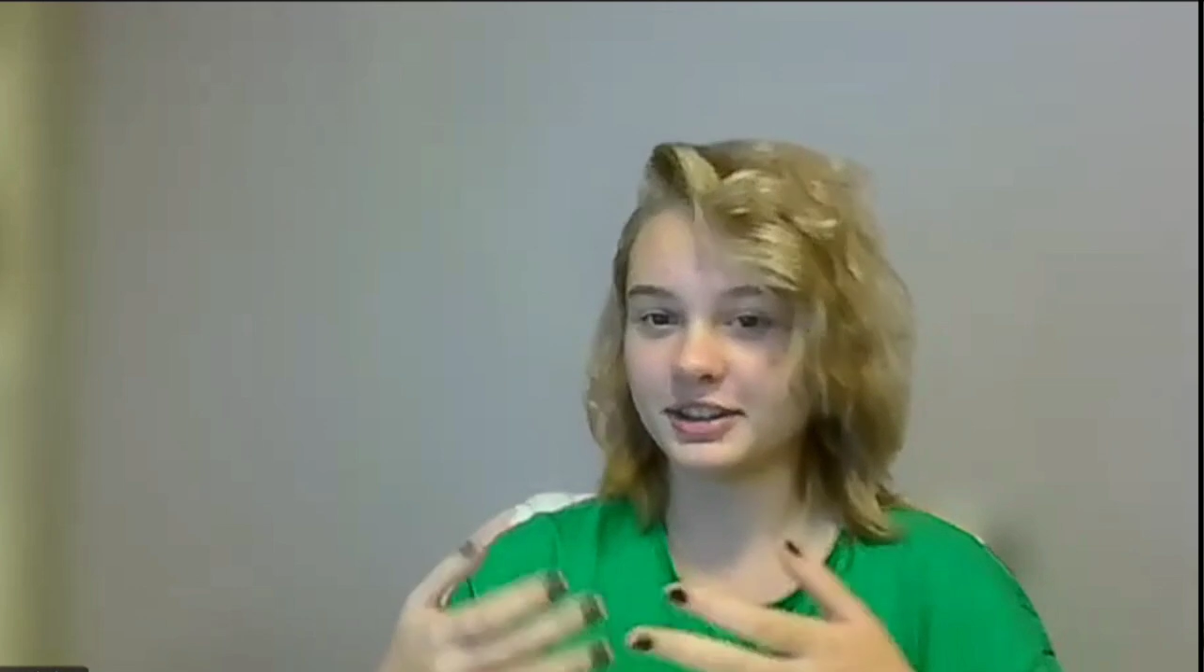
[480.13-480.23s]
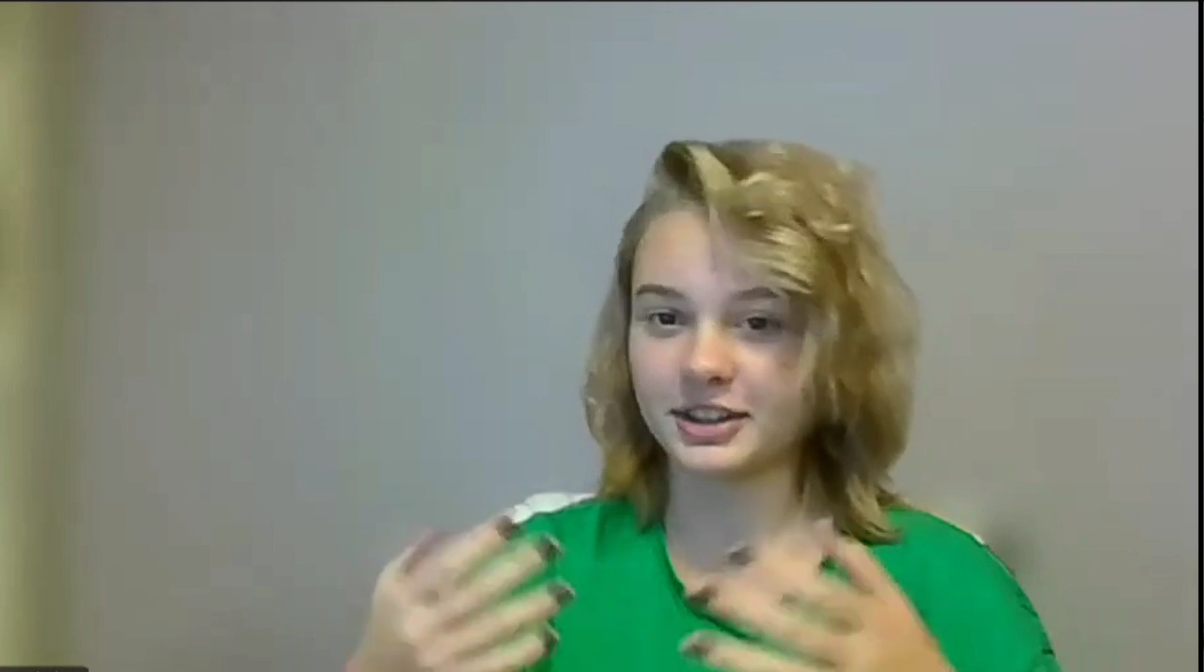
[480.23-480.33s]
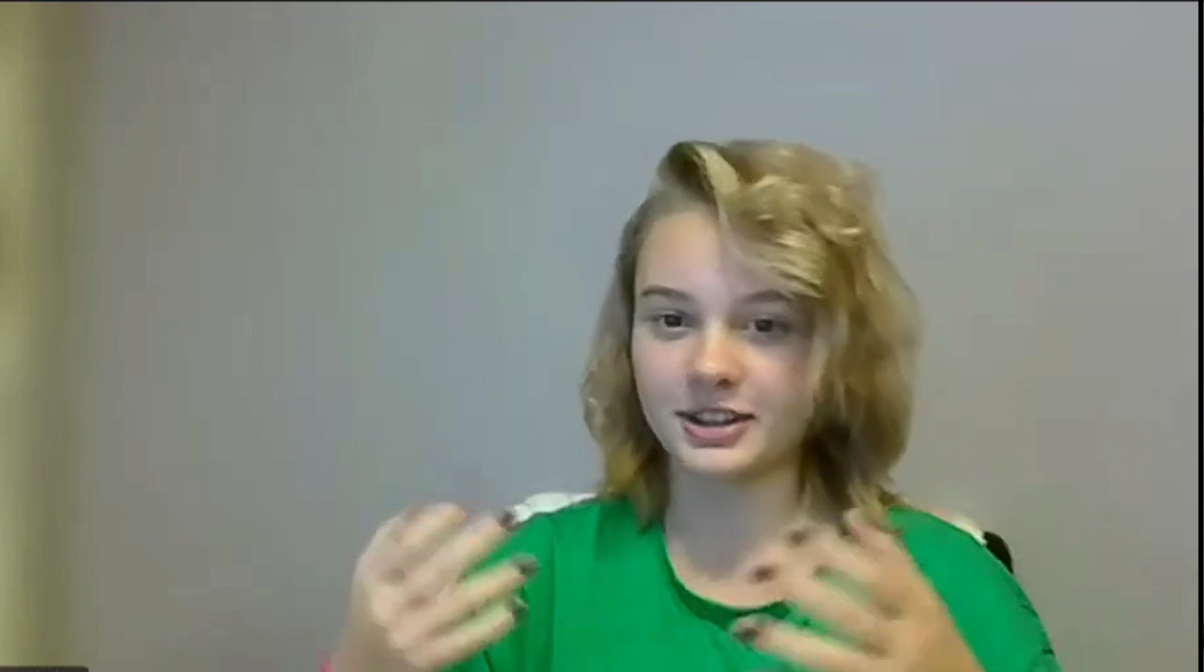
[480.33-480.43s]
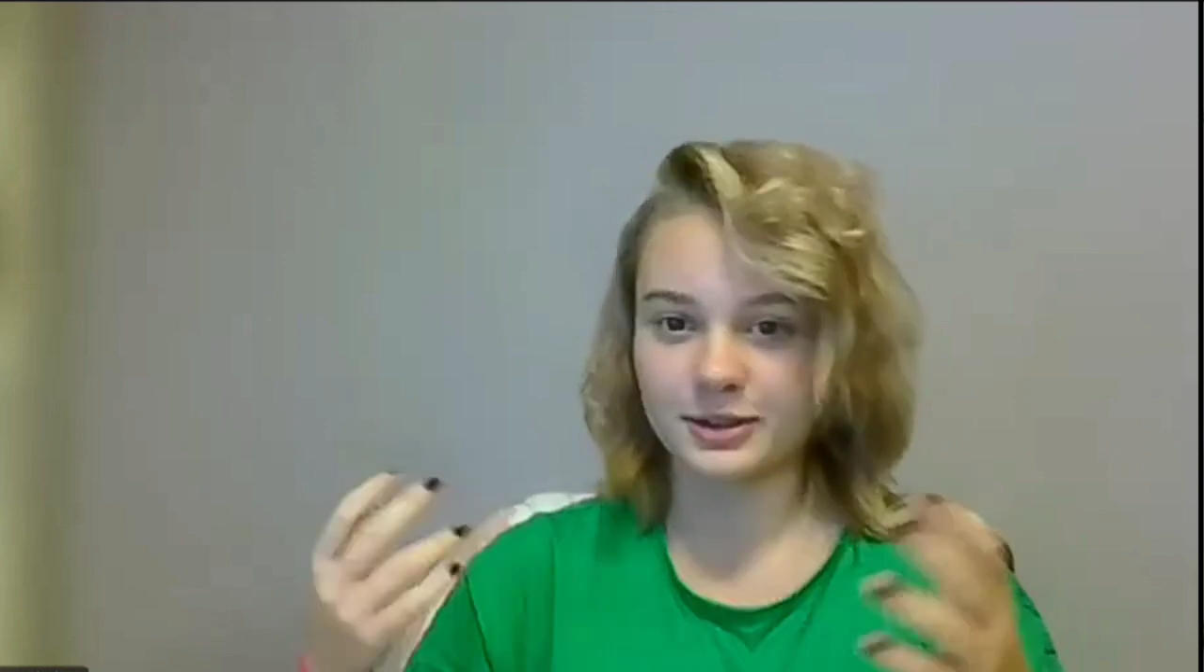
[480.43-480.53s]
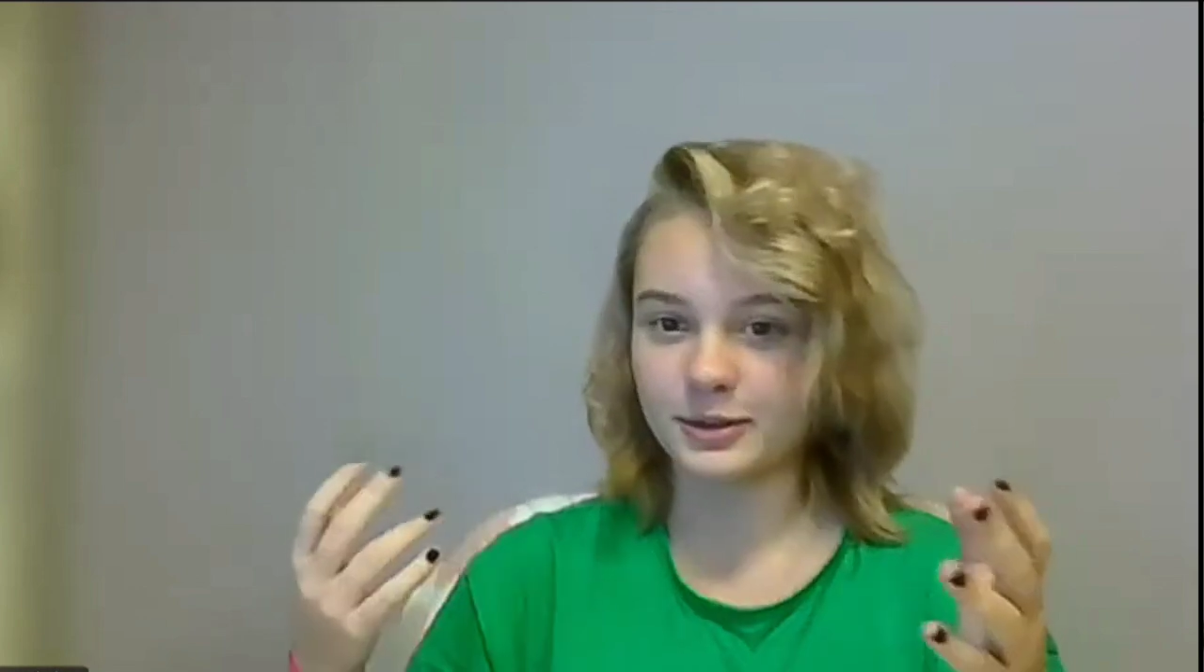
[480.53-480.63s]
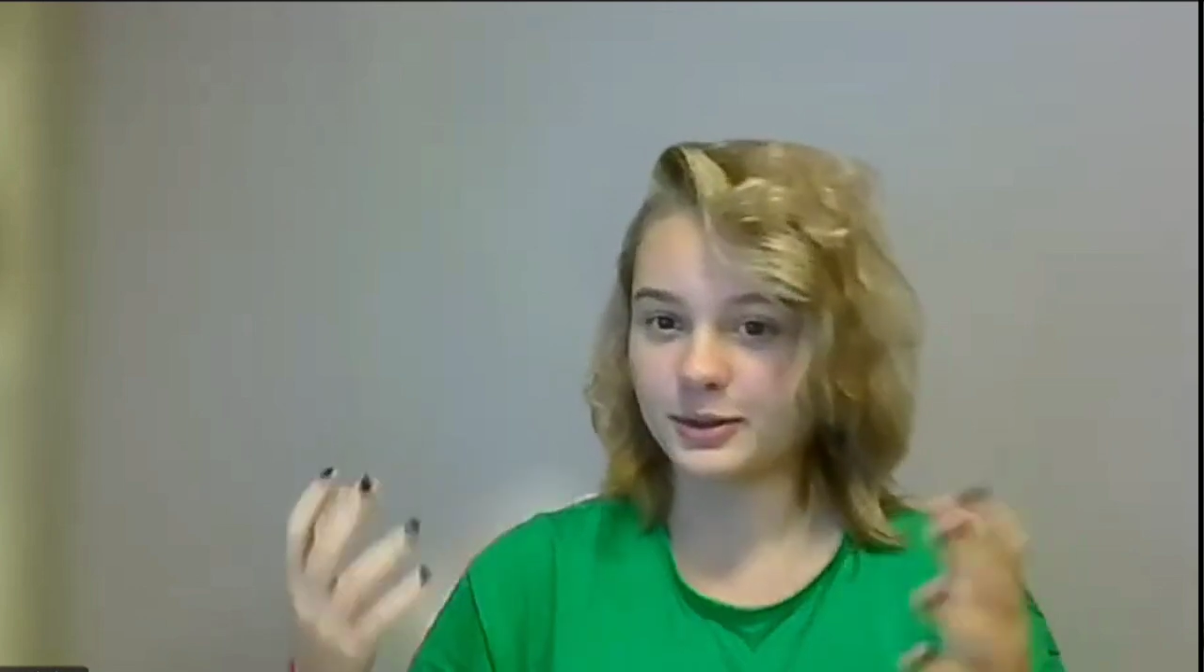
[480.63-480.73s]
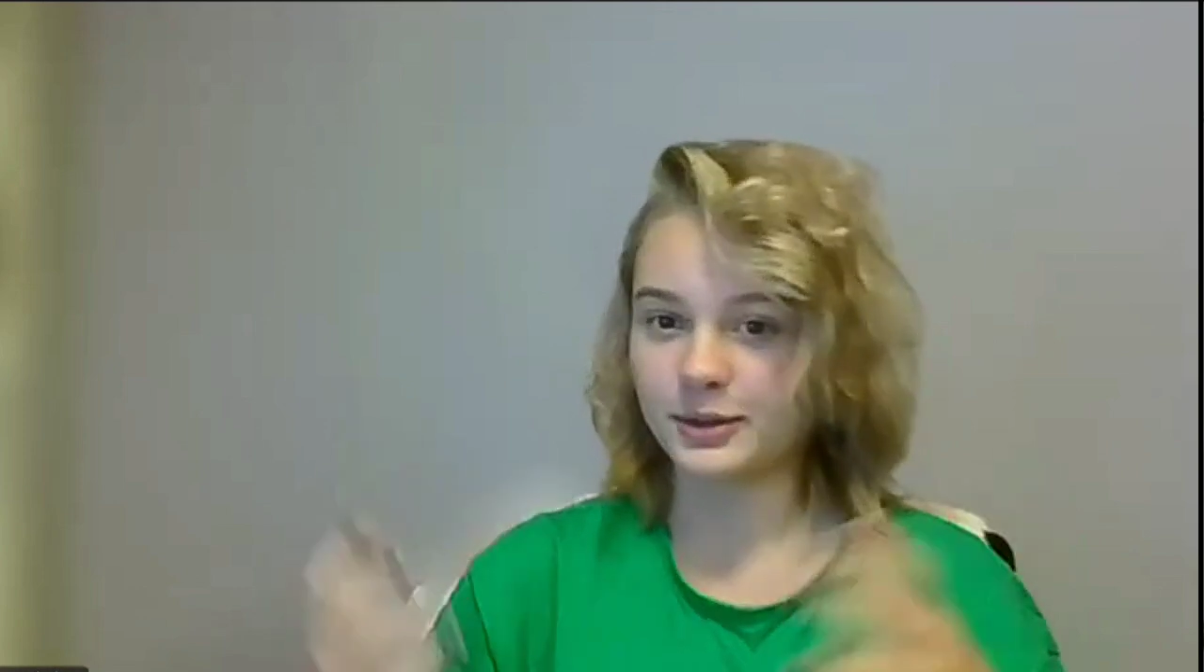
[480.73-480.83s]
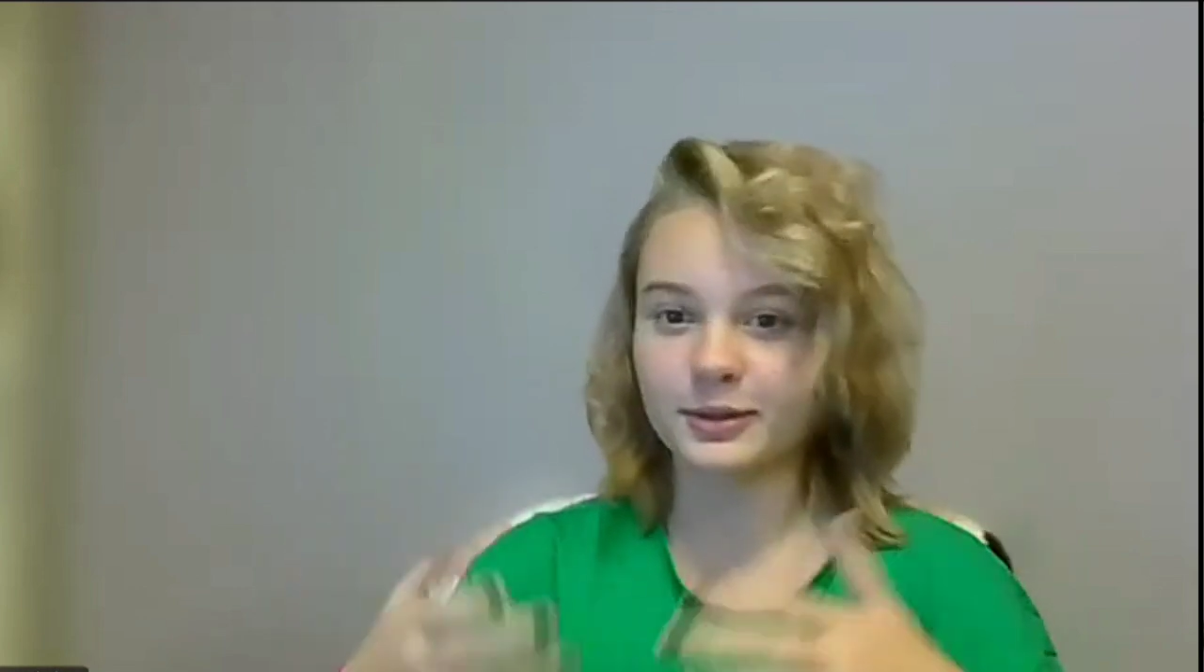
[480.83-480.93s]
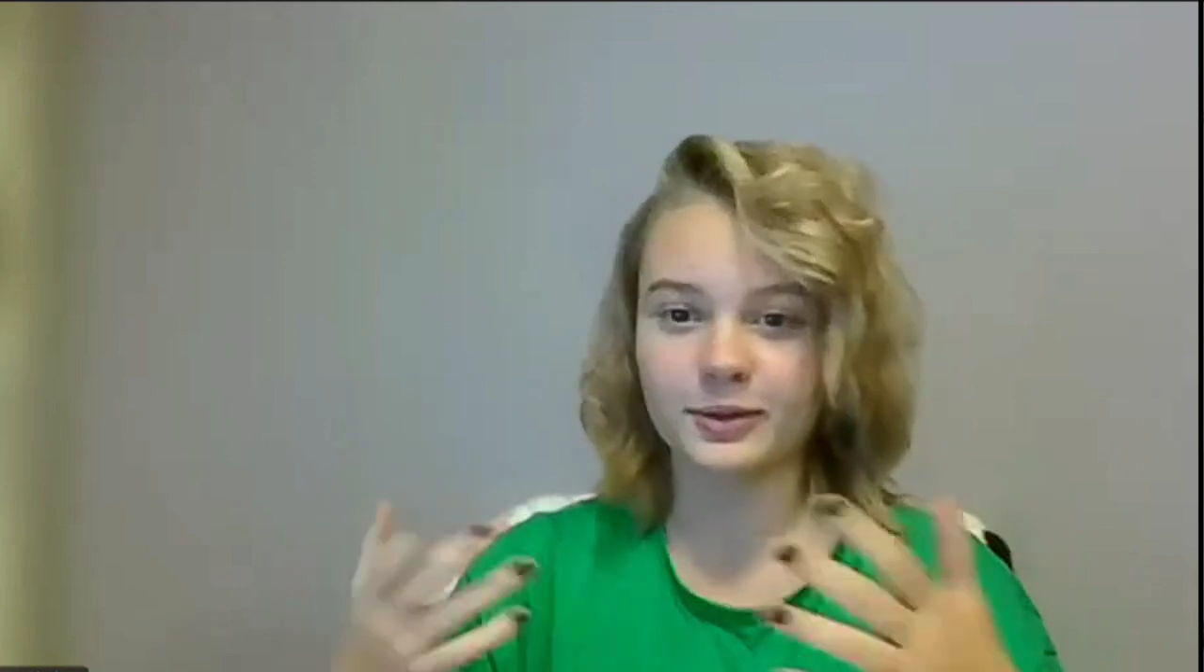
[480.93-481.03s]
just to